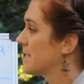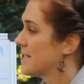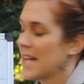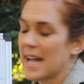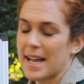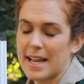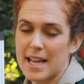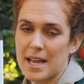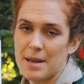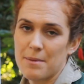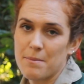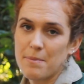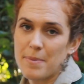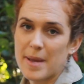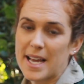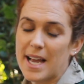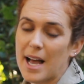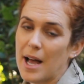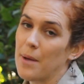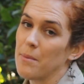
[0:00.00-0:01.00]
that can
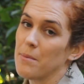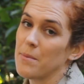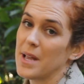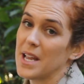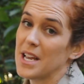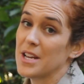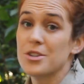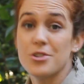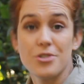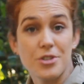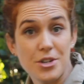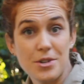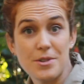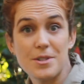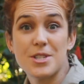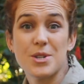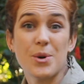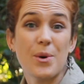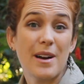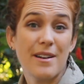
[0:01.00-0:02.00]
become
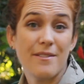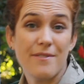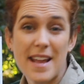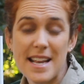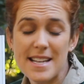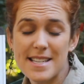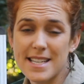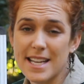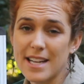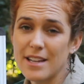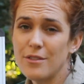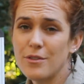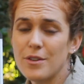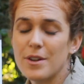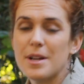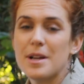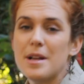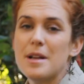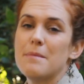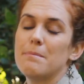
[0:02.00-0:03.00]
introduced or invasive,
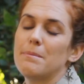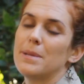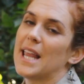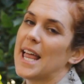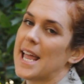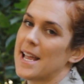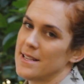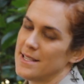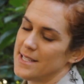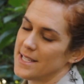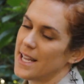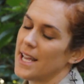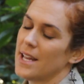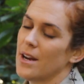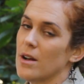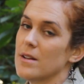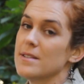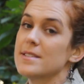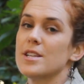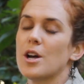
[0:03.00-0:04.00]
plants can
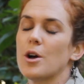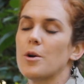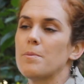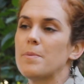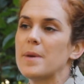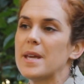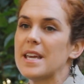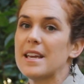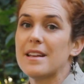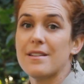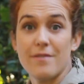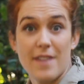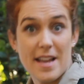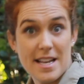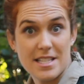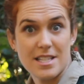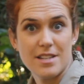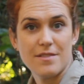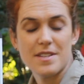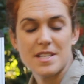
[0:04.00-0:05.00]
also be
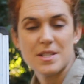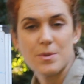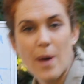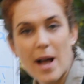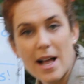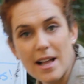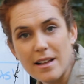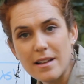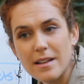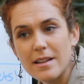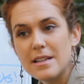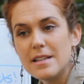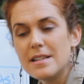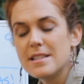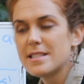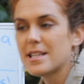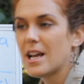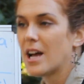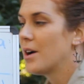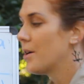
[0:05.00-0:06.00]
invasive as well.
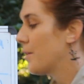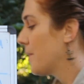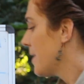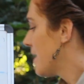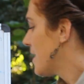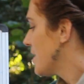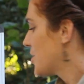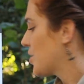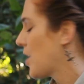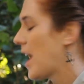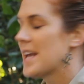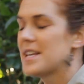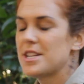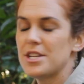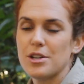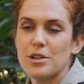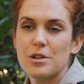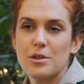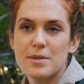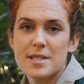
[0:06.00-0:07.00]
So try
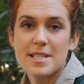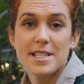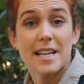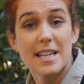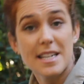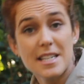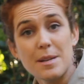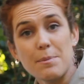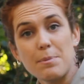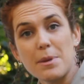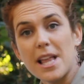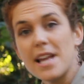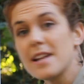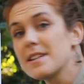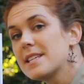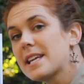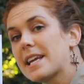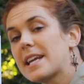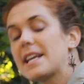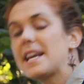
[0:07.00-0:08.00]
to stick to
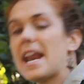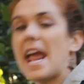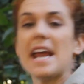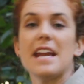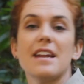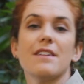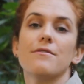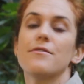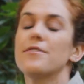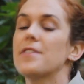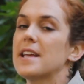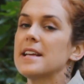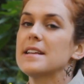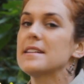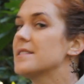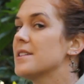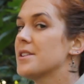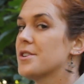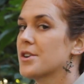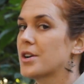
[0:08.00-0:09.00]
planting native
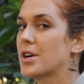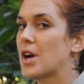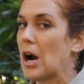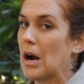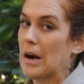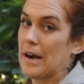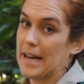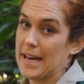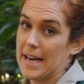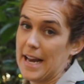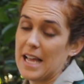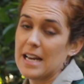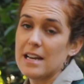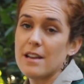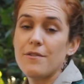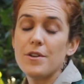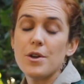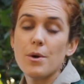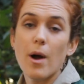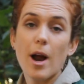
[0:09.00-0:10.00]
things in your garden. And
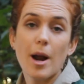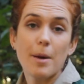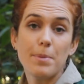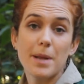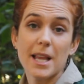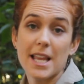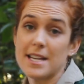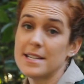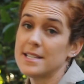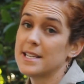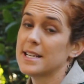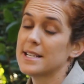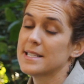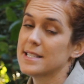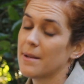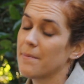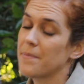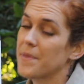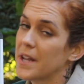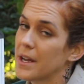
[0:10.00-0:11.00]
if you are planting
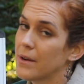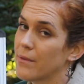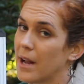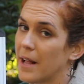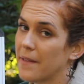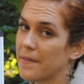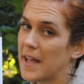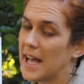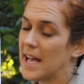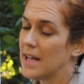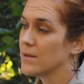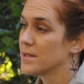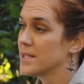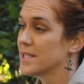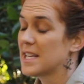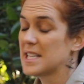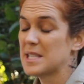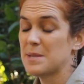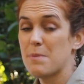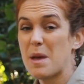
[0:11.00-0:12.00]
something around the house
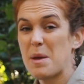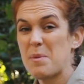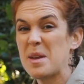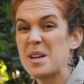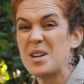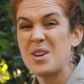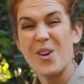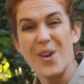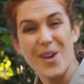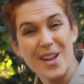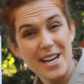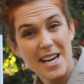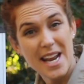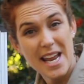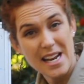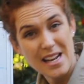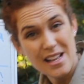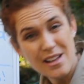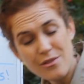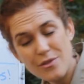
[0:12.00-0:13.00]
that's maybe not
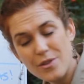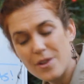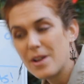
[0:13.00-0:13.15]
native,